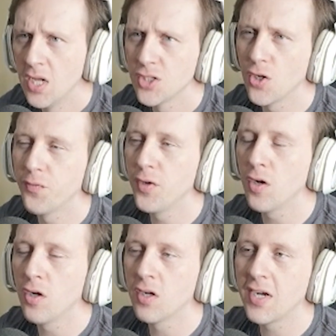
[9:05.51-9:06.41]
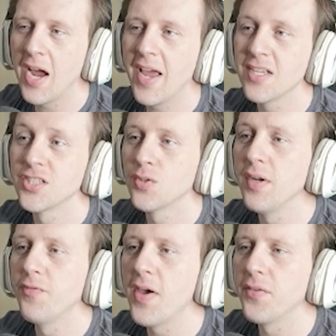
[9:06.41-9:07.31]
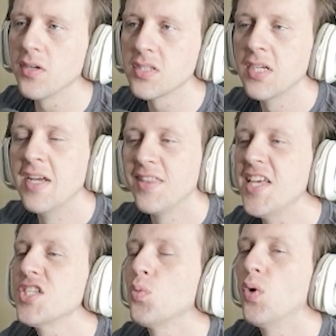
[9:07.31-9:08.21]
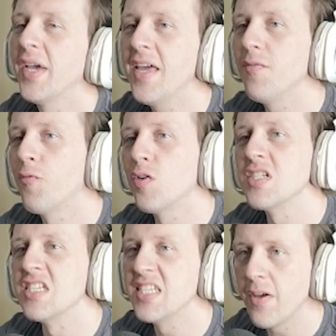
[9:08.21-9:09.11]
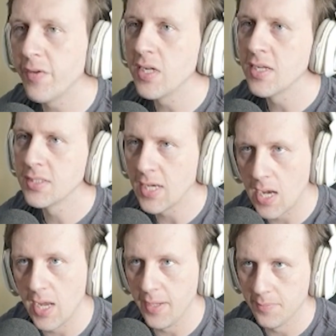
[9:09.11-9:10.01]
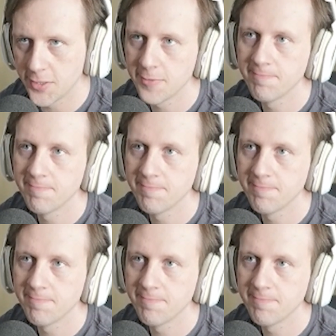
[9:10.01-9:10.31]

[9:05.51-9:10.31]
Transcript: So if your guy has 3 feathers, this will hit for 7 times.